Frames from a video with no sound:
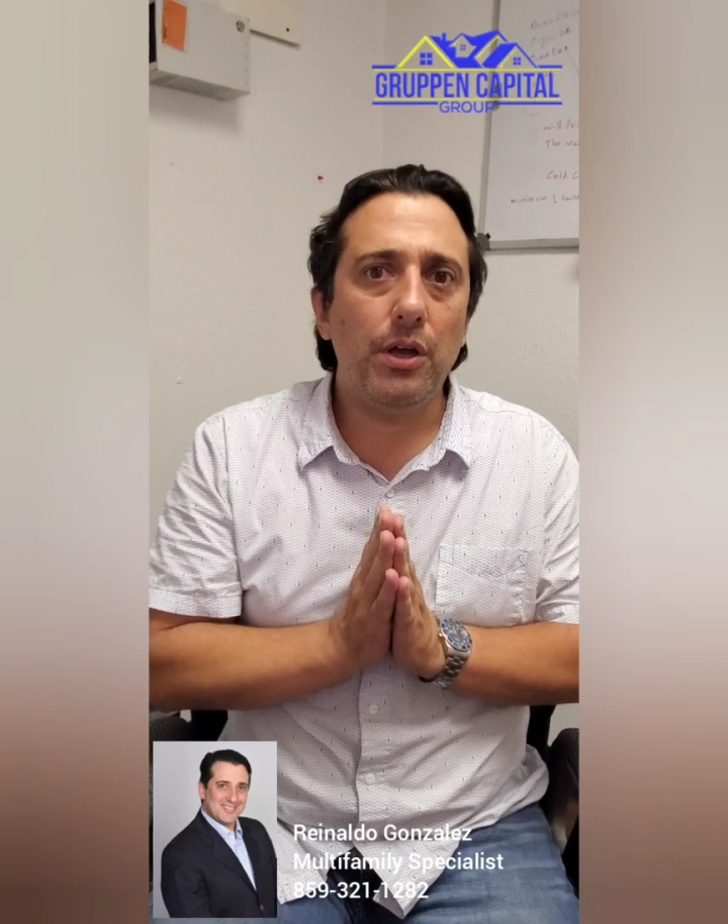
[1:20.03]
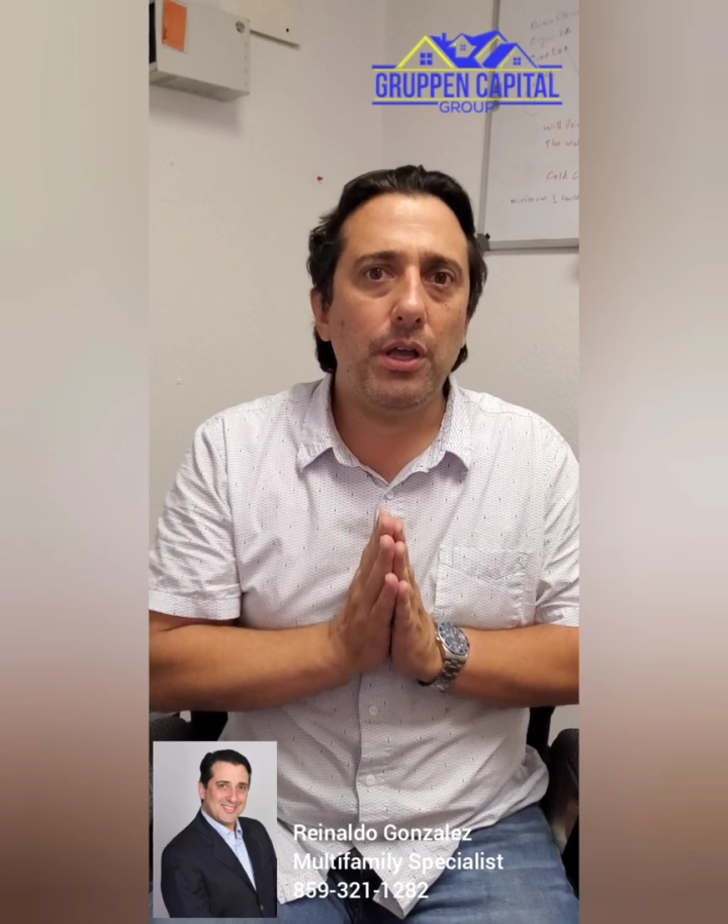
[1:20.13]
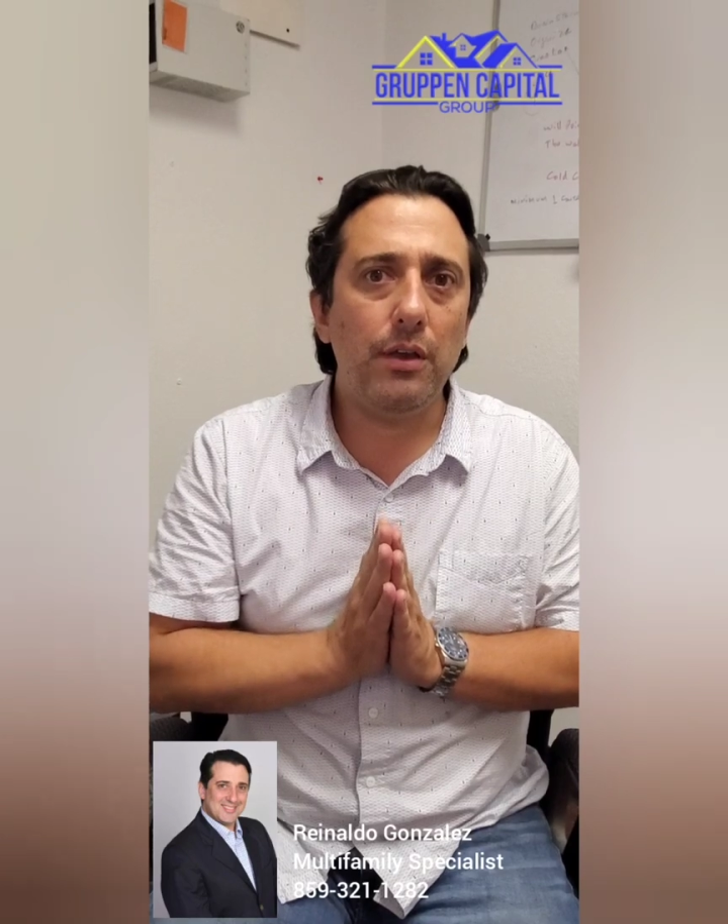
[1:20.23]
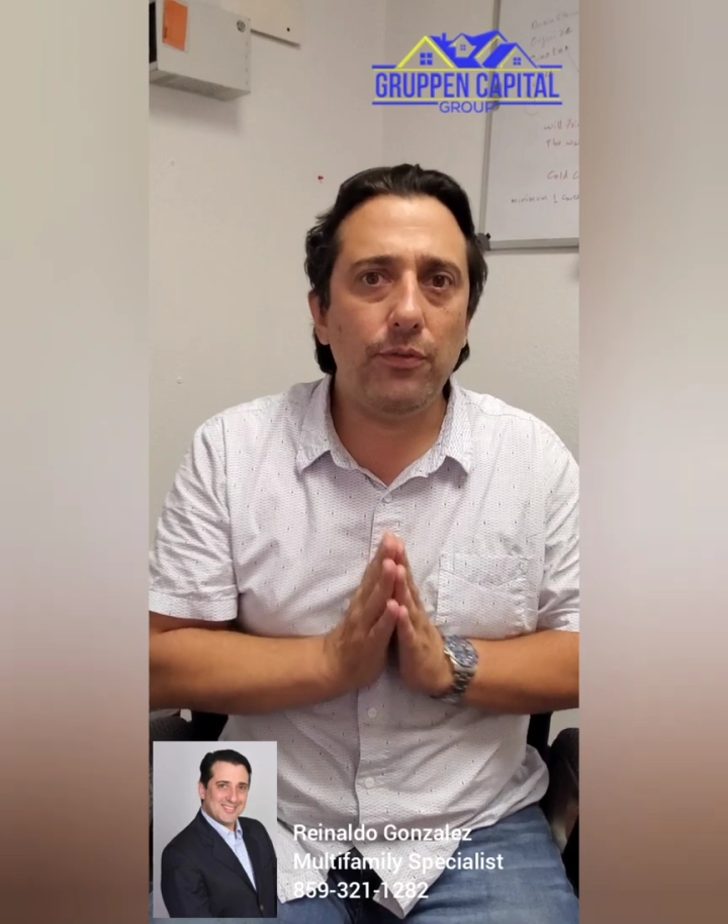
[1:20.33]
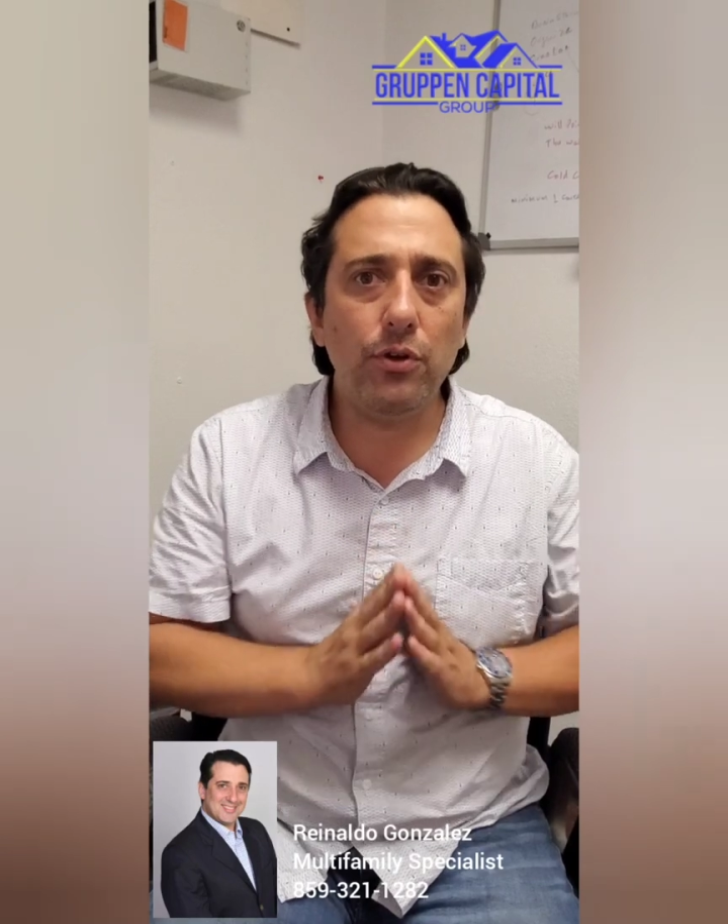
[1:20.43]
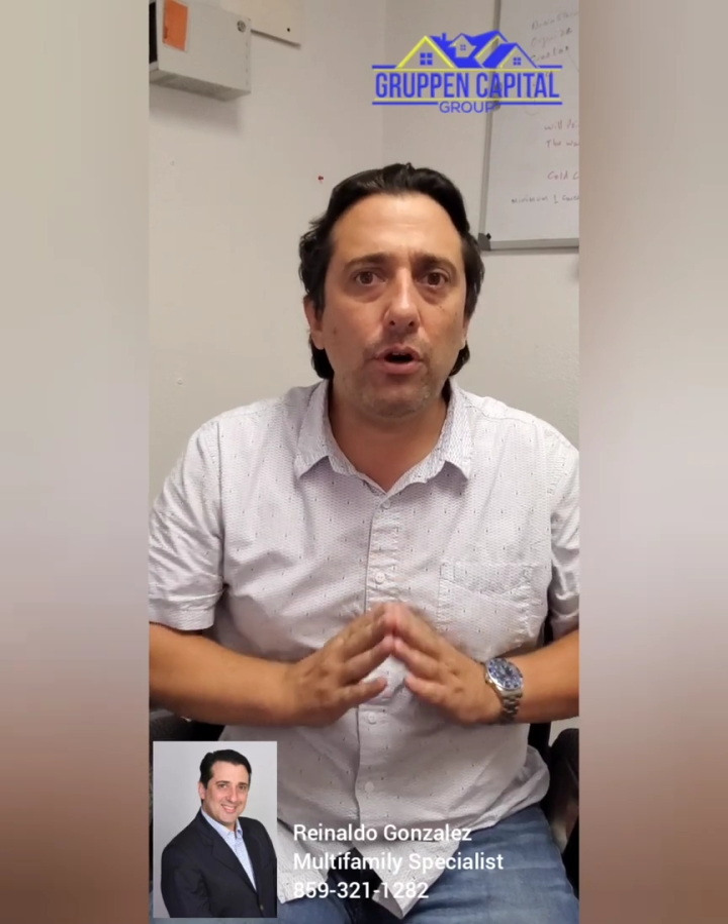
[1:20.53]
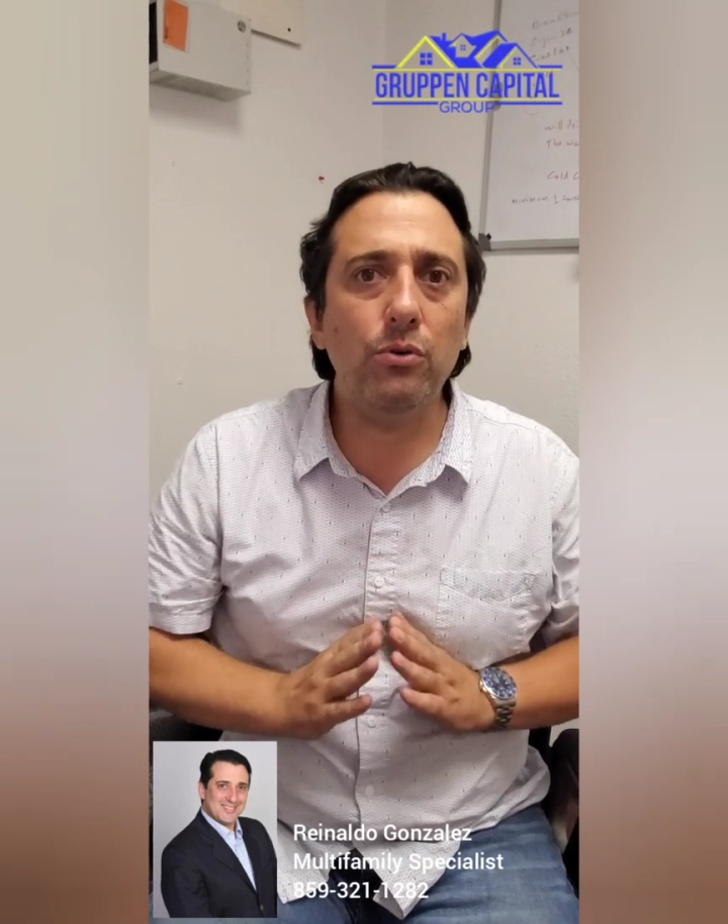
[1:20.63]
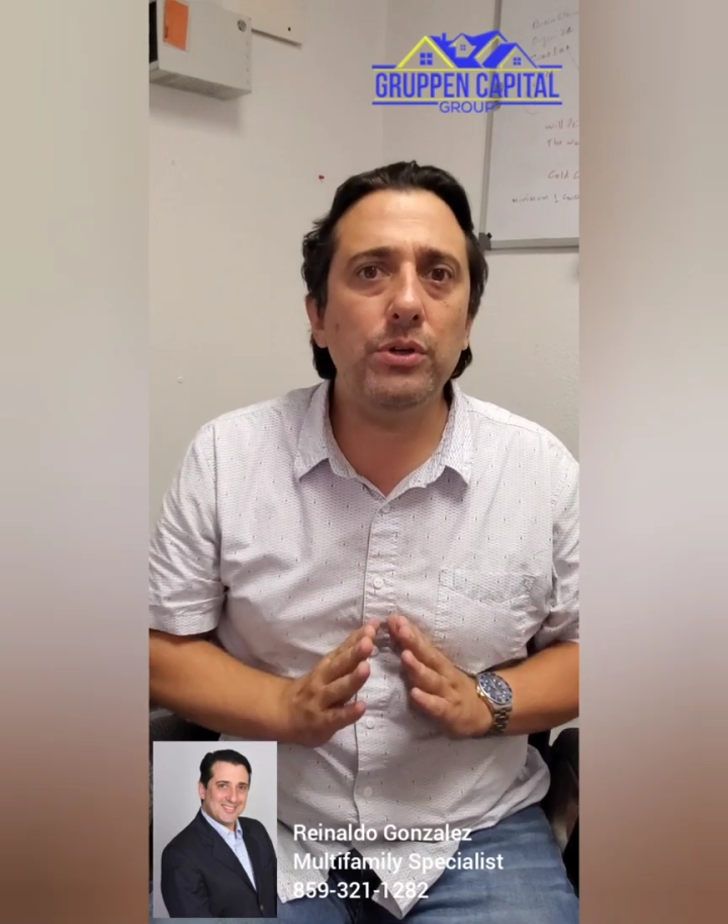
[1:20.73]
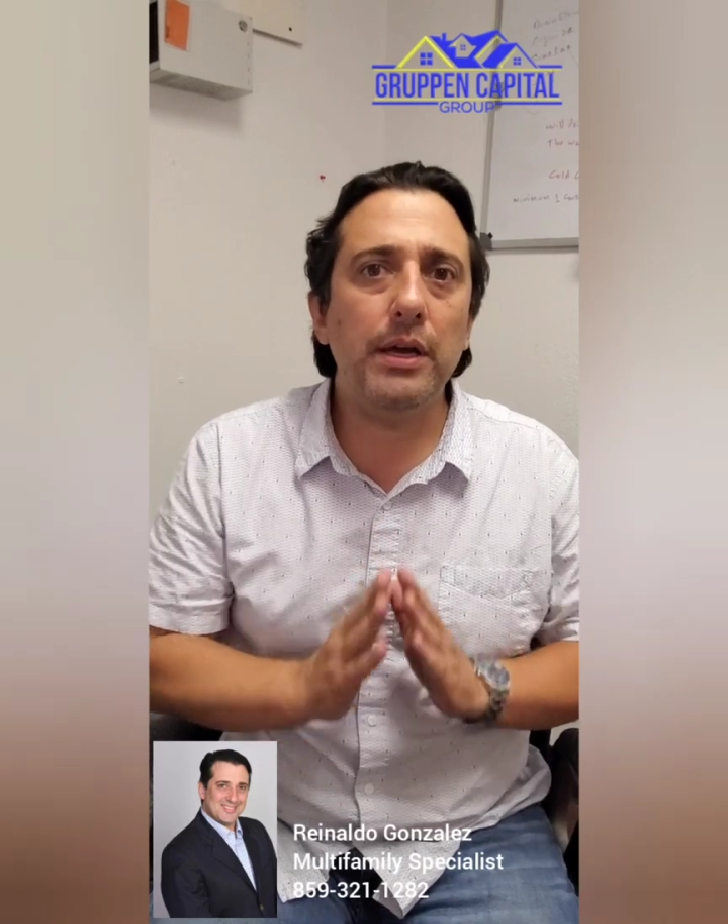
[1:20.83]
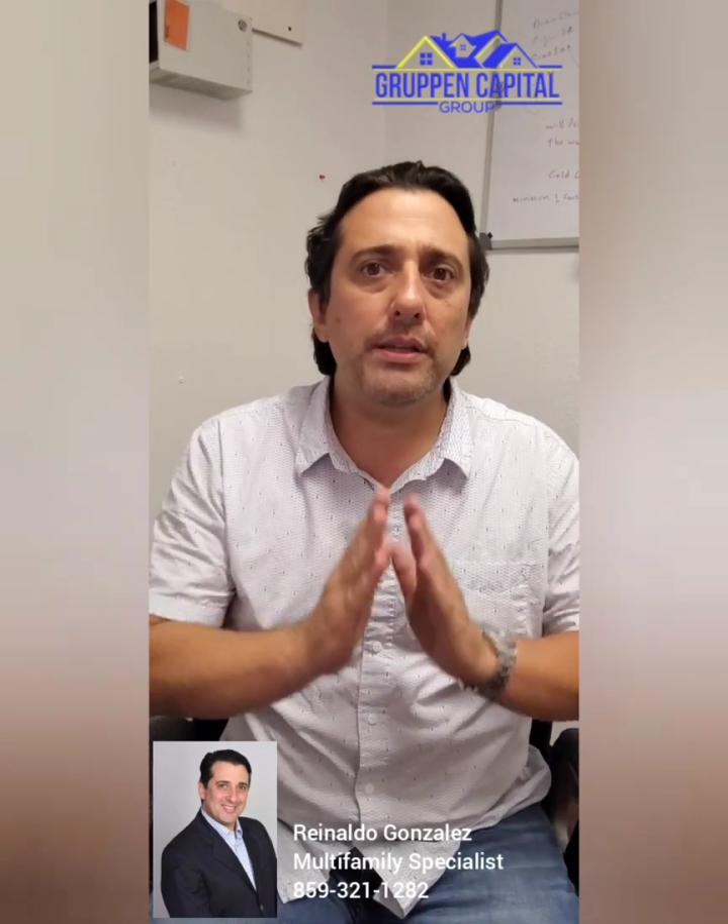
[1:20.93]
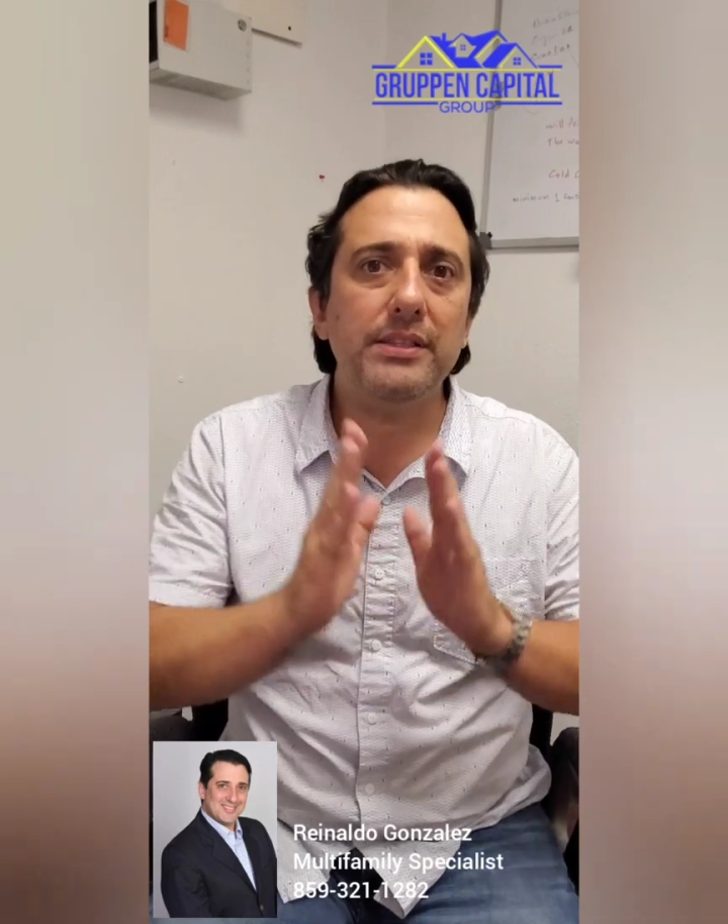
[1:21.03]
If you own